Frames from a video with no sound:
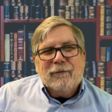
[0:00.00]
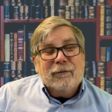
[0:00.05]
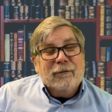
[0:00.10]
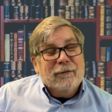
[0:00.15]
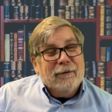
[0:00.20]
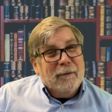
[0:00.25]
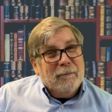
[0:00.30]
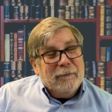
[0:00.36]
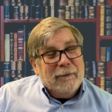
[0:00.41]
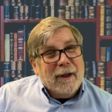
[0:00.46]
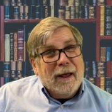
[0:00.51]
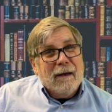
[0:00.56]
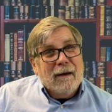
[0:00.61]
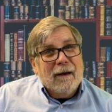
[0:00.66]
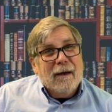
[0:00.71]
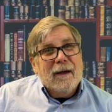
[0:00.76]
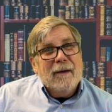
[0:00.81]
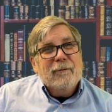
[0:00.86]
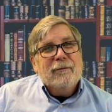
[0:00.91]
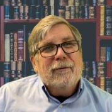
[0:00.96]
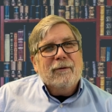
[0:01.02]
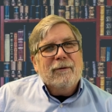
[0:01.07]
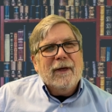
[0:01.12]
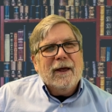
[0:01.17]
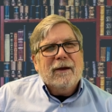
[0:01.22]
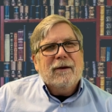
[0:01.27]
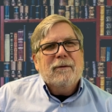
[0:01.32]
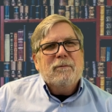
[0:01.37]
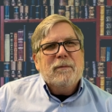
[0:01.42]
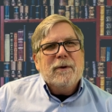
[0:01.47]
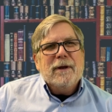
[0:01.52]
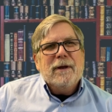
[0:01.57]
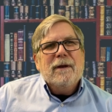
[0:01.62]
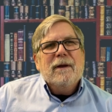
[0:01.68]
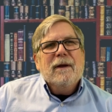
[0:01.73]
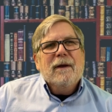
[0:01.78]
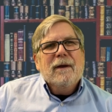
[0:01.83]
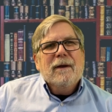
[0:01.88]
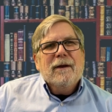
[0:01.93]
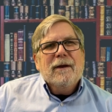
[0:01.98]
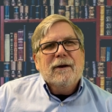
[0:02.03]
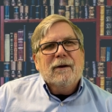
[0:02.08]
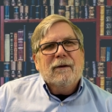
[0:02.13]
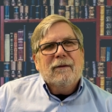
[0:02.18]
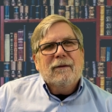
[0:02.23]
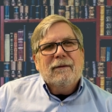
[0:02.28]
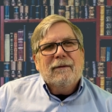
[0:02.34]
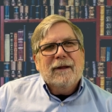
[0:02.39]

some time so that could be you know